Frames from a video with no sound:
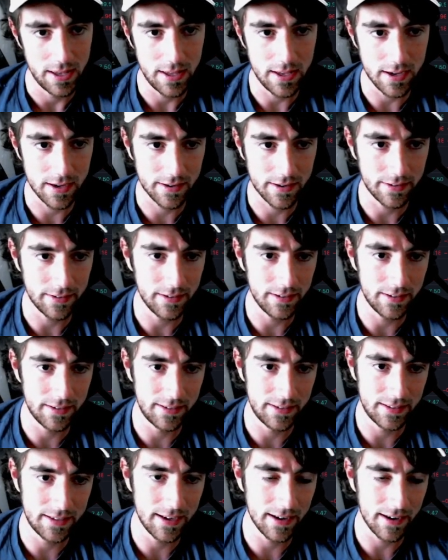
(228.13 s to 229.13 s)
You
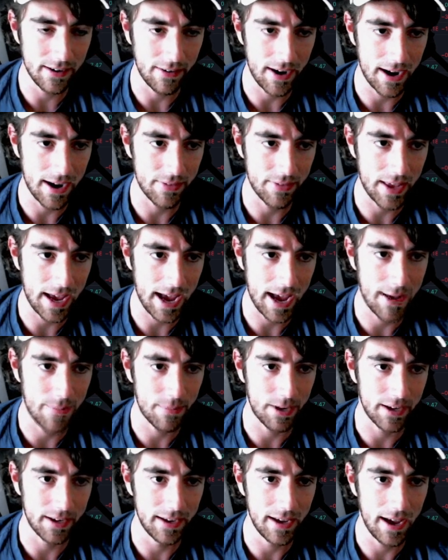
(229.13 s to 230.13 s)
could, have that
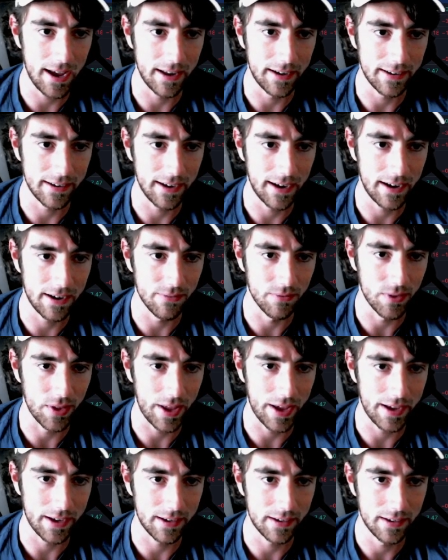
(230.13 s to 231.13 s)
happen again, kind of
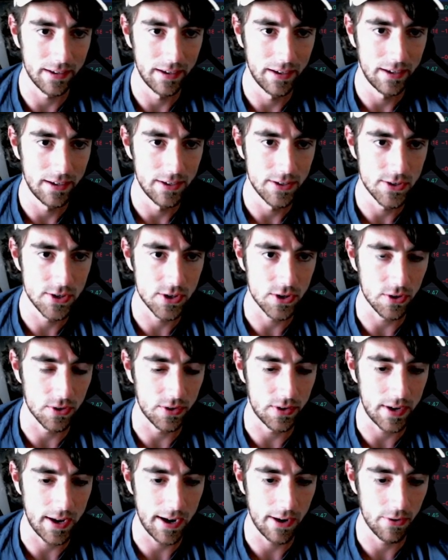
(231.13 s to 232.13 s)
like
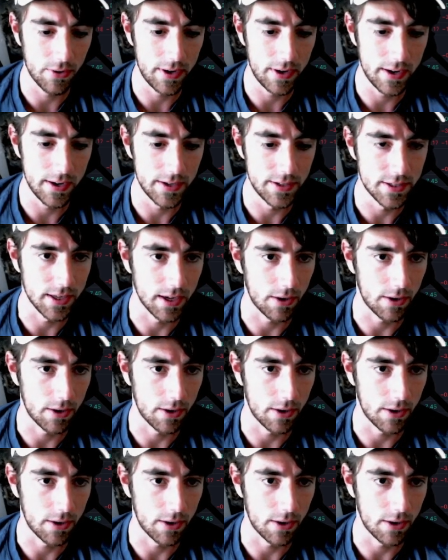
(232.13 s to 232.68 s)
certain areas.